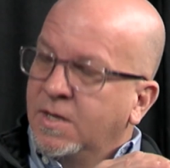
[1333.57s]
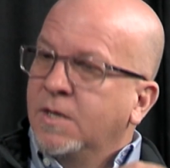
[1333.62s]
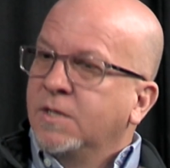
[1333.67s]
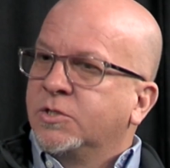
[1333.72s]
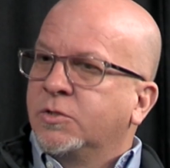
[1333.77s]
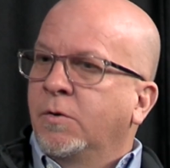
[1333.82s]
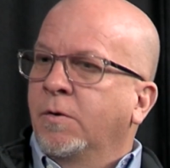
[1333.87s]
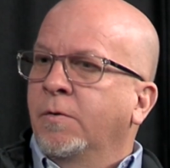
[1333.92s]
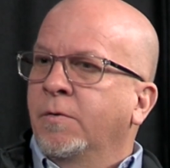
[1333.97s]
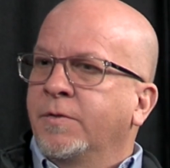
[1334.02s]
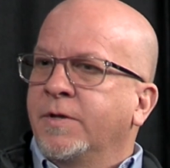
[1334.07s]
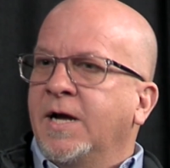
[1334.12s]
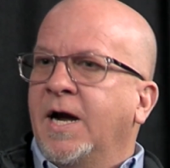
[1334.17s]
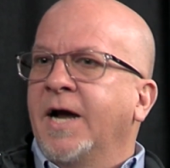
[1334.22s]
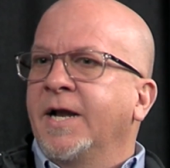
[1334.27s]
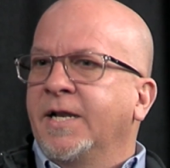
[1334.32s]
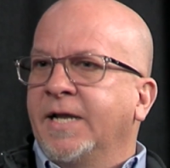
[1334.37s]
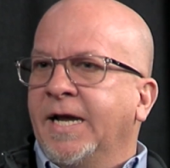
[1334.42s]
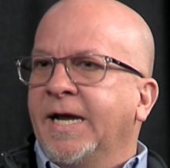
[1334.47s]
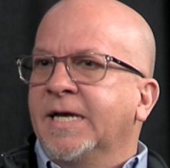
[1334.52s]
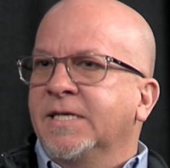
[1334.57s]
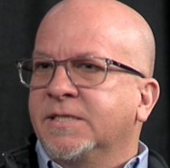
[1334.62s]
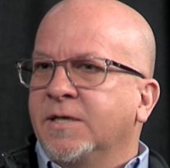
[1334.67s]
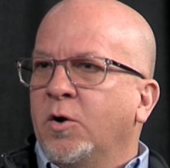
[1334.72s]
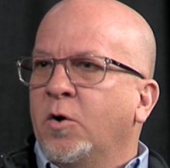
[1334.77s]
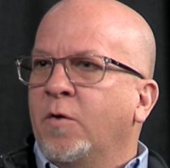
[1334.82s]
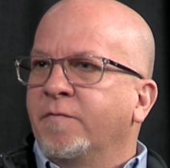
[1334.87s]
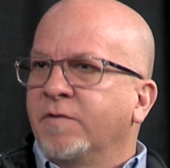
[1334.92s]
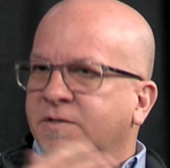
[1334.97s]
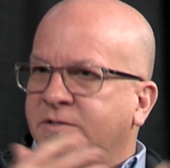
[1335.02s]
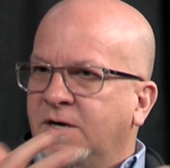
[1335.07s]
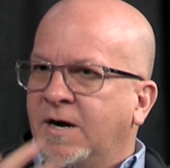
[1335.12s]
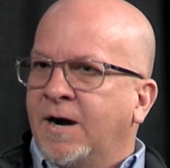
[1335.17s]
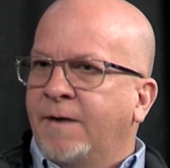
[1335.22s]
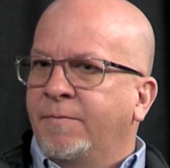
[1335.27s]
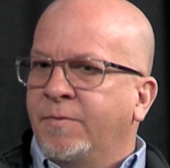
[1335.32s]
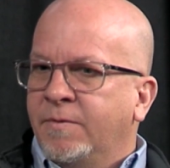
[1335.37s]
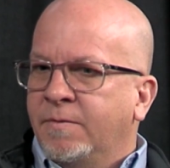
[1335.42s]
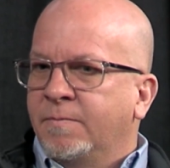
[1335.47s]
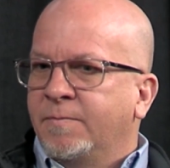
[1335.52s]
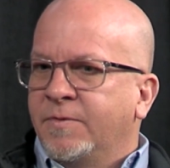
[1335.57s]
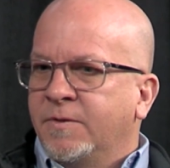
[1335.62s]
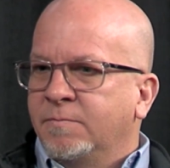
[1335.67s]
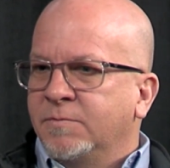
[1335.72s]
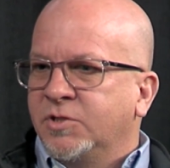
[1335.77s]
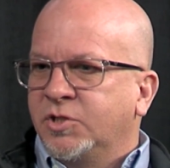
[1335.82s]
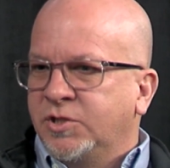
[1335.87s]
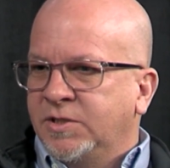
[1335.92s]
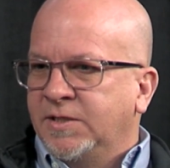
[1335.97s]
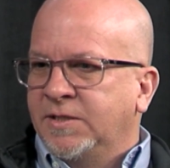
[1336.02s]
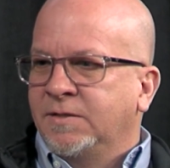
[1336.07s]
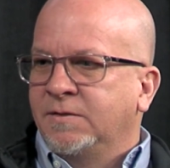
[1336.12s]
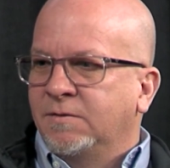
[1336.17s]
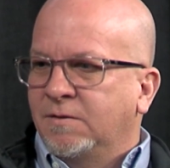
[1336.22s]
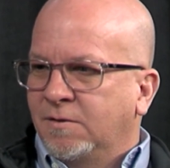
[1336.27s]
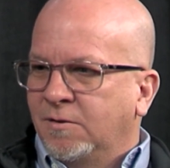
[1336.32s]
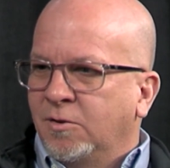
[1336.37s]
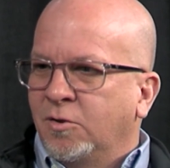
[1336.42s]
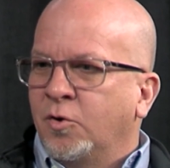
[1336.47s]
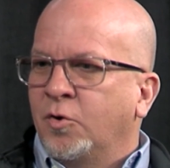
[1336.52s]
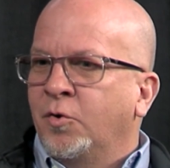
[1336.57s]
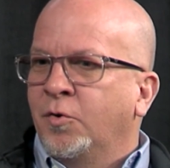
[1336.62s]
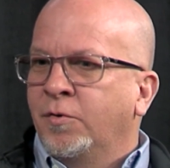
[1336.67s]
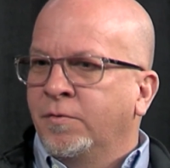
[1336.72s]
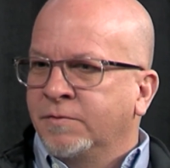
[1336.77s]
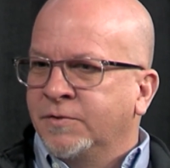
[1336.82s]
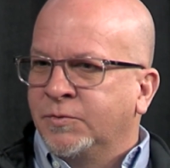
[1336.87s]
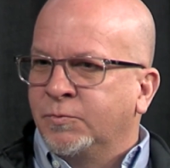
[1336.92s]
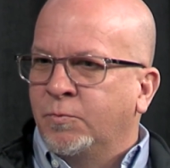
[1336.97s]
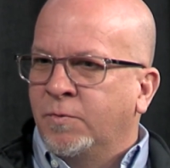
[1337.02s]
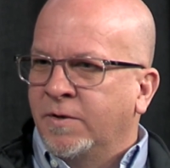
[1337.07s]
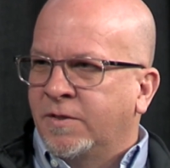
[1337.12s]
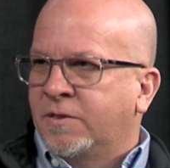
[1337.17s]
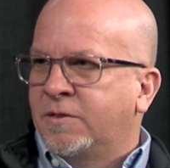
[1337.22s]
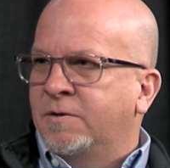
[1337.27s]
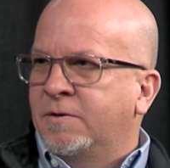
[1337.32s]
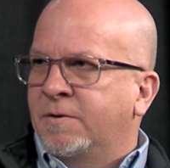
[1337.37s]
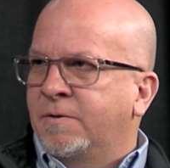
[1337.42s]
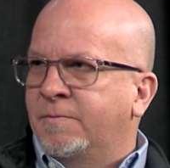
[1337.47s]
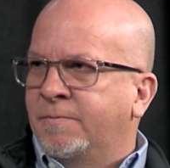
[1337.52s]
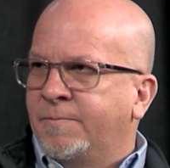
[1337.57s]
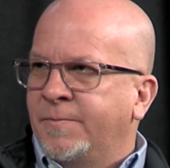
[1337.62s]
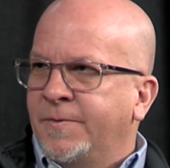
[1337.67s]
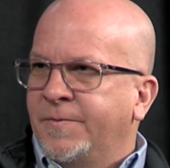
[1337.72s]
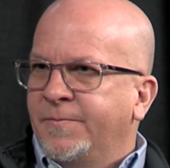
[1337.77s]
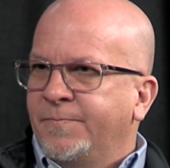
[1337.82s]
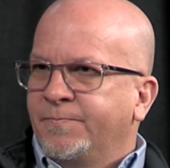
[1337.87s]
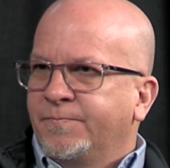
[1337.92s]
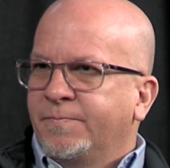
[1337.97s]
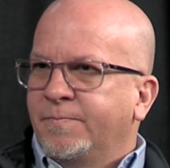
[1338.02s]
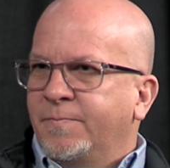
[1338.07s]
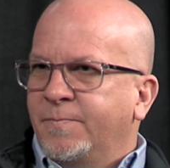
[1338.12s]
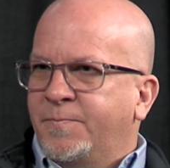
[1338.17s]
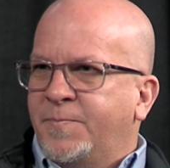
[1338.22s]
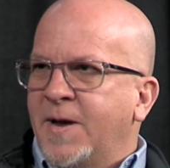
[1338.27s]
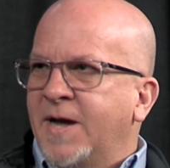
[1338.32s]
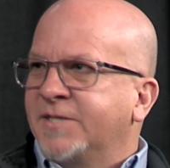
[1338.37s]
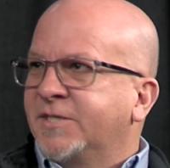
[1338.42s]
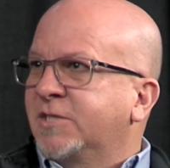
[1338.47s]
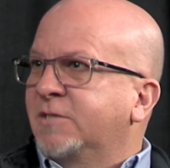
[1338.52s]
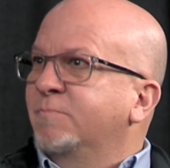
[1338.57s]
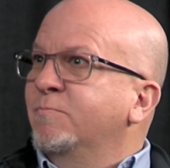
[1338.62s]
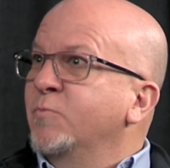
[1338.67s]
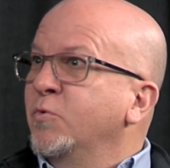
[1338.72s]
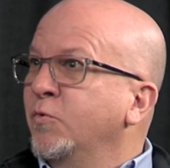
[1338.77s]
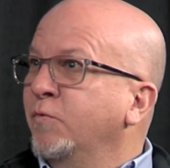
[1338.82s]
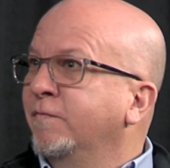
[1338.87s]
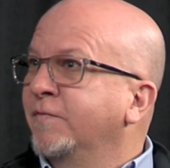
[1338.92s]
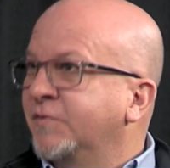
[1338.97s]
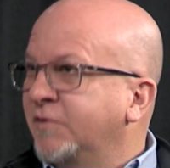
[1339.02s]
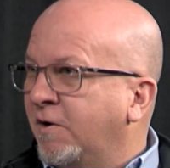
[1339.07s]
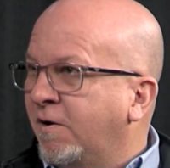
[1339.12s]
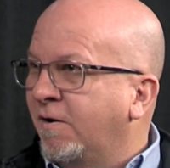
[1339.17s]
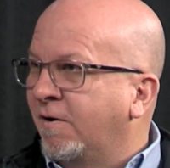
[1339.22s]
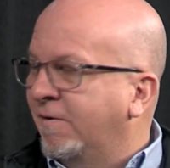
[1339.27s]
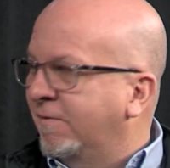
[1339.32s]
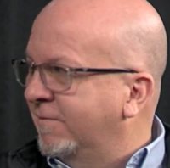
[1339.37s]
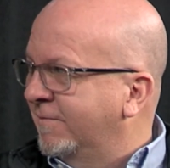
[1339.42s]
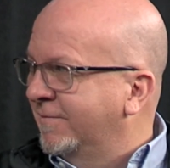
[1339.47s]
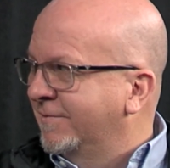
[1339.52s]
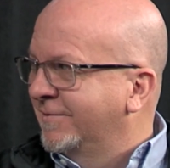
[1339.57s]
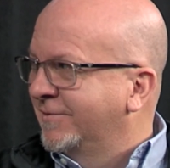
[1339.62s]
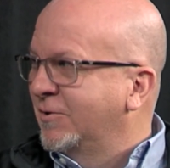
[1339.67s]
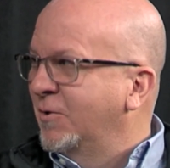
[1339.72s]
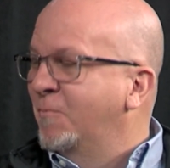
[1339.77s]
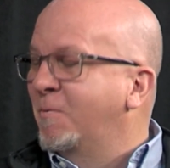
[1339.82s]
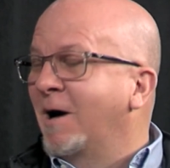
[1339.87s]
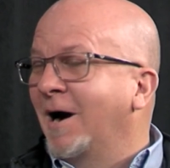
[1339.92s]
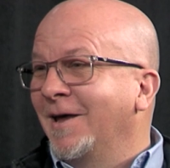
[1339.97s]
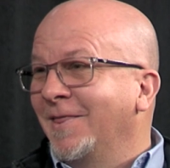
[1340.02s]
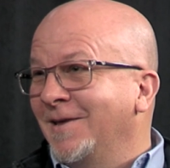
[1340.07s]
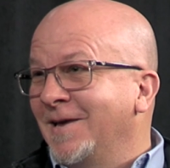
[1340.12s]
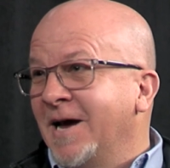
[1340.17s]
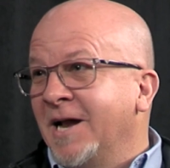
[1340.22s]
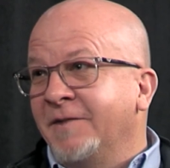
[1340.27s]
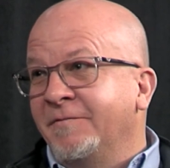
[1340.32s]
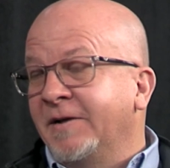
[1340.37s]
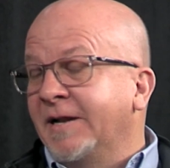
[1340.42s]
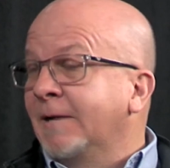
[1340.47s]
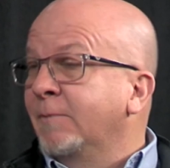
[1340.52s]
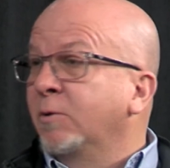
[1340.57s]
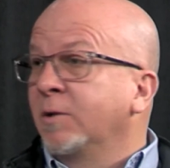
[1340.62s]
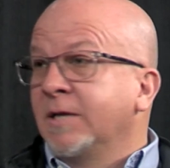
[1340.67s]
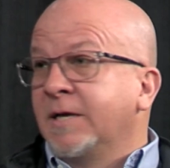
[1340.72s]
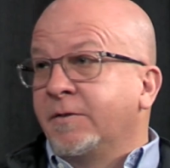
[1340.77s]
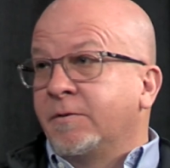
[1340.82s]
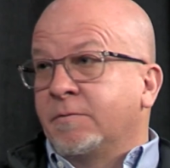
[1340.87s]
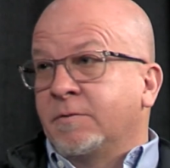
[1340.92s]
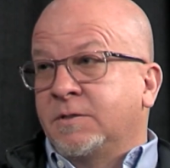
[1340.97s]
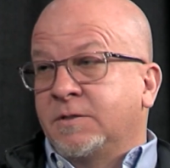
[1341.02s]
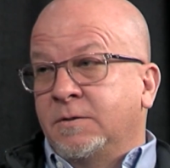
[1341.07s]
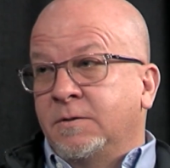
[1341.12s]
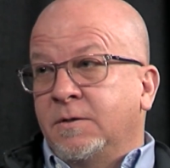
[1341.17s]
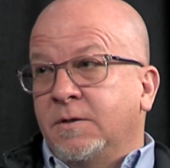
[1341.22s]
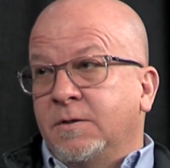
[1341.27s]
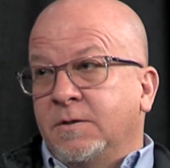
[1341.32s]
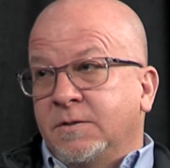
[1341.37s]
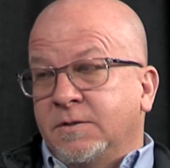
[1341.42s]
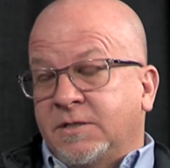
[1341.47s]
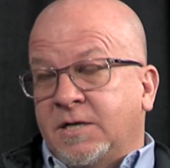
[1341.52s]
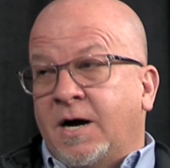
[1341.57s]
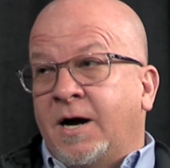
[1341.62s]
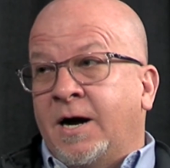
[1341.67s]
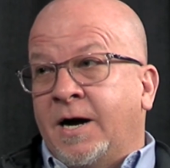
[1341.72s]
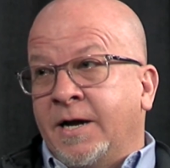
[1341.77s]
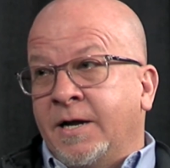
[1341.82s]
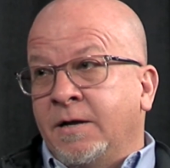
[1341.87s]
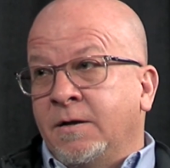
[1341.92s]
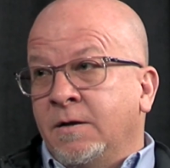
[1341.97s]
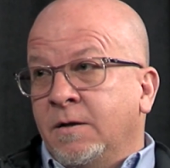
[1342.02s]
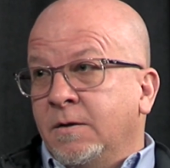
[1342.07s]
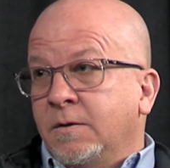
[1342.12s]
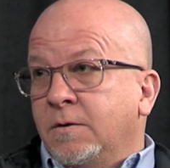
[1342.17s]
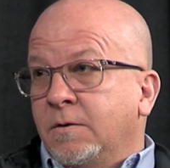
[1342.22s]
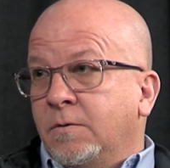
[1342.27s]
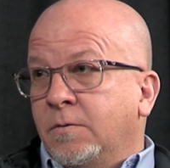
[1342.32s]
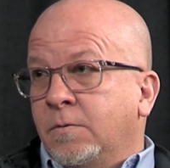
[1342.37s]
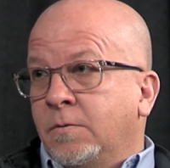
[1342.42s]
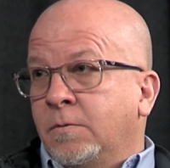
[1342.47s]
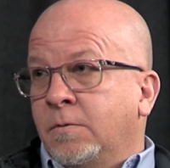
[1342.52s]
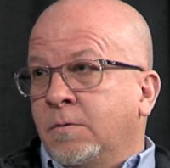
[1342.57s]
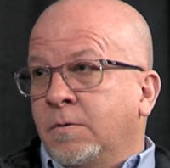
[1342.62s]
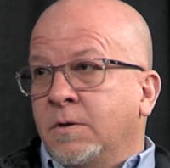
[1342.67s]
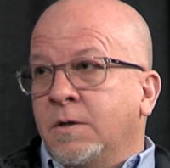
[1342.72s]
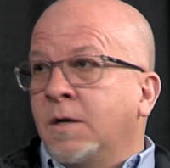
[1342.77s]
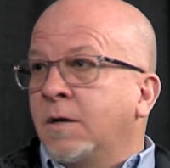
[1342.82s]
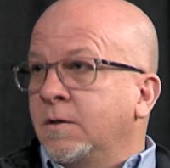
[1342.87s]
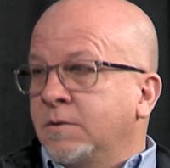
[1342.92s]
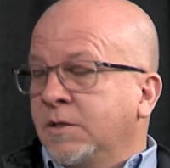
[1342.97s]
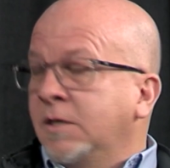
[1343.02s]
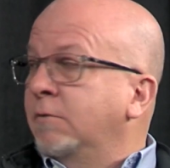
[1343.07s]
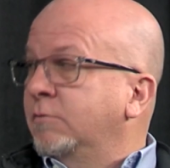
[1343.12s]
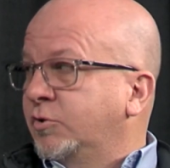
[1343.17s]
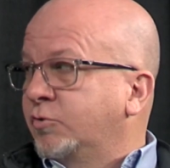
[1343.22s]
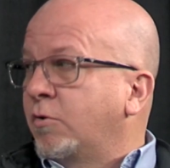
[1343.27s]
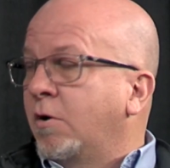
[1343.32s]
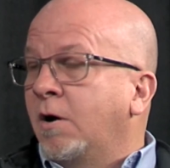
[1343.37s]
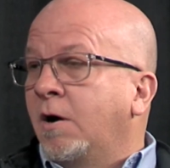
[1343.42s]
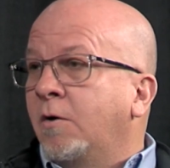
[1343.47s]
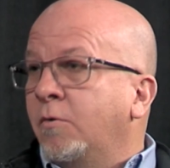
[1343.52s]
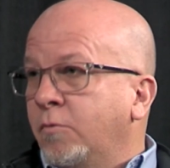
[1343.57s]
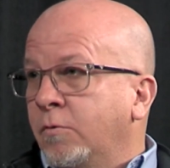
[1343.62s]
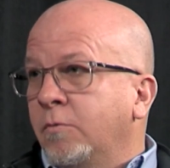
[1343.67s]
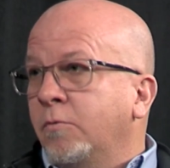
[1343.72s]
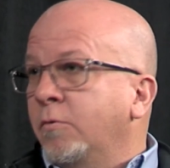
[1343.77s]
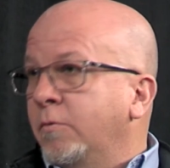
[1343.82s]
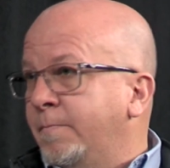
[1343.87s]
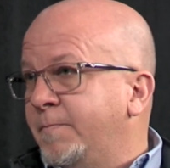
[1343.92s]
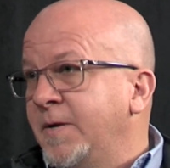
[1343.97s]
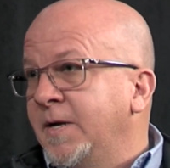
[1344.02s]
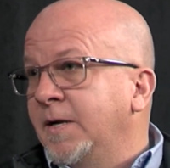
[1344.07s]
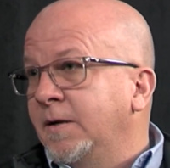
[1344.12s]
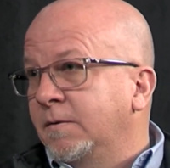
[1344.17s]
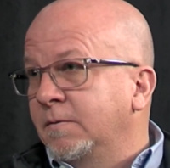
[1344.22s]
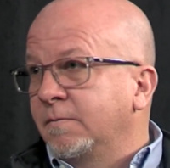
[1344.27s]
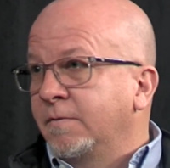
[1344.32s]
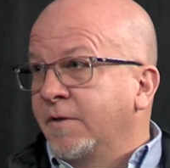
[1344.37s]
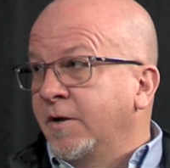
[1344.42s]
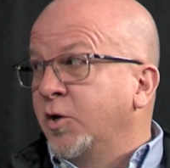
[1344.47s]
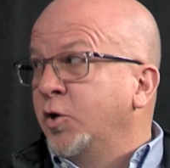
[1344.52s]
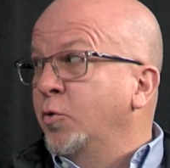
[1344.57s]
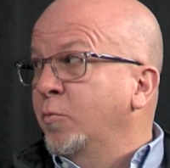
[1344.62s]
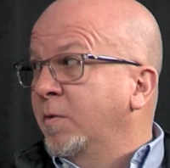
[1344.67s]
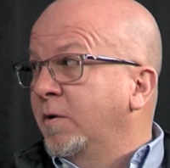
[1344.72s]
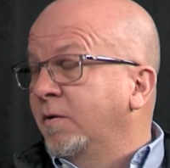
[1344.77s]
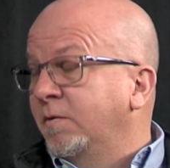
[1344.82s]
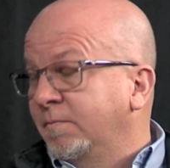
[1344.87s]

So the idea is that over time, the machine learns what the best moves are. So by the end of it, it will either tie, or draw, or beat the human.